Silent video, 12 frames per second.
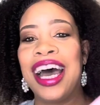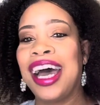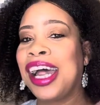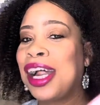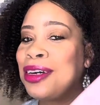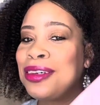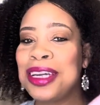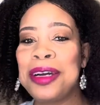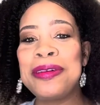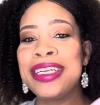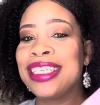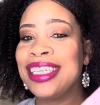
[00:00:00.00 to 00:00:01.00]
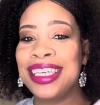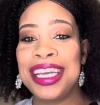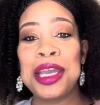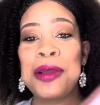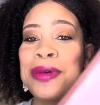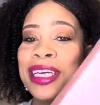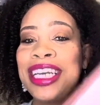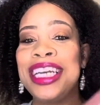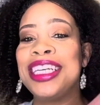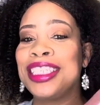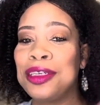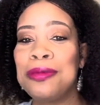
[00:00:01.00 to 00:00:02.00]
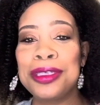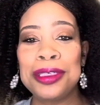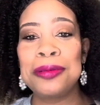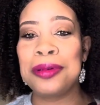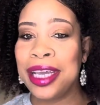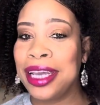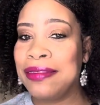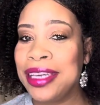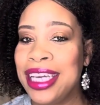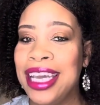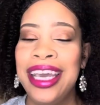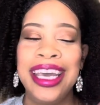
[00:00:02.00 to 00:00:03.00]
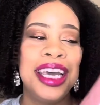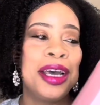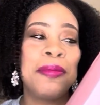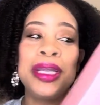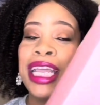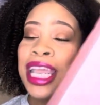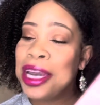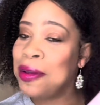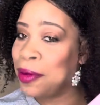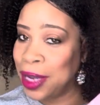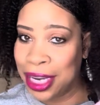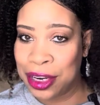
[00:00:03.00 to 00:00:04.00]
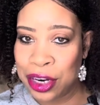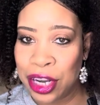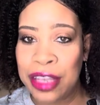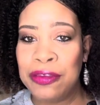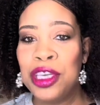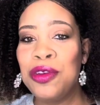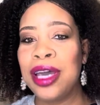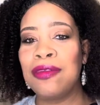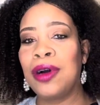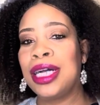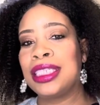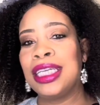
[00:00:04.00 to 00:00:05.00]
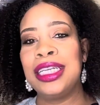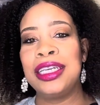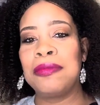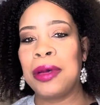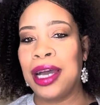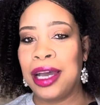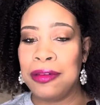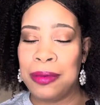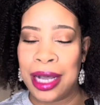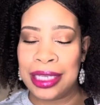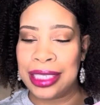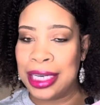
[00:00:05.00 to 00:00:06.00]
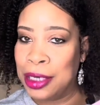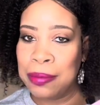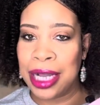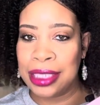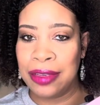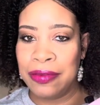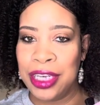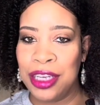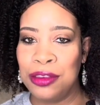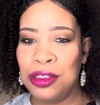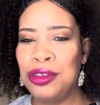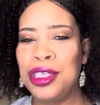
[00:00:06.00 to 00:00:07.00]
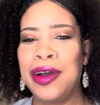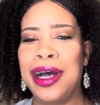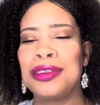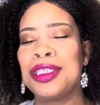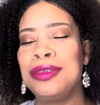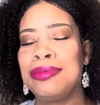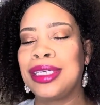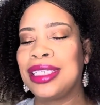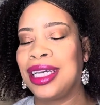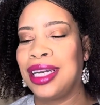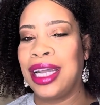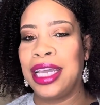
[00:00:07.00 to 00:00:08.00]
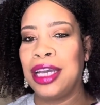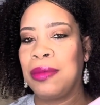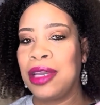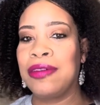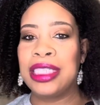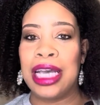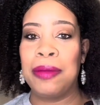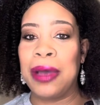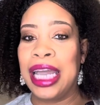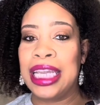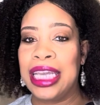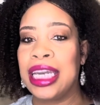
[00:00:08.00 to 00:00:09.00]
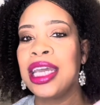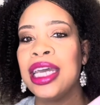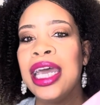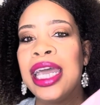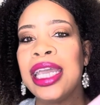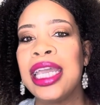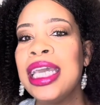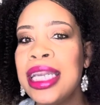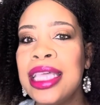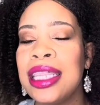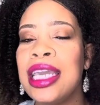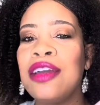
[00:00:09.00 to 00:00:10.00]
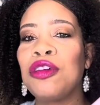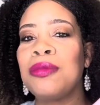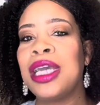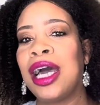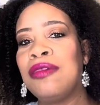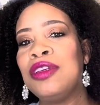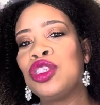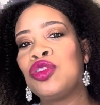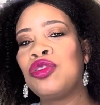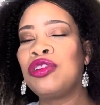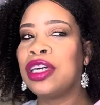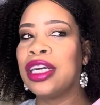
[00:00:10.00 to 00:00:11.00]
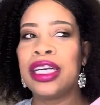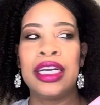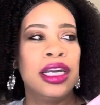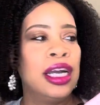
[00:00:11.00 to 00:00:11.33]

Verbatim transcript: I don't know what's in here, but it is super, super heavy. But anyway, girl, if you have watched any of my Ivy Box unboxing videos, you know how super excited I am every time I get anything from the Ivy store.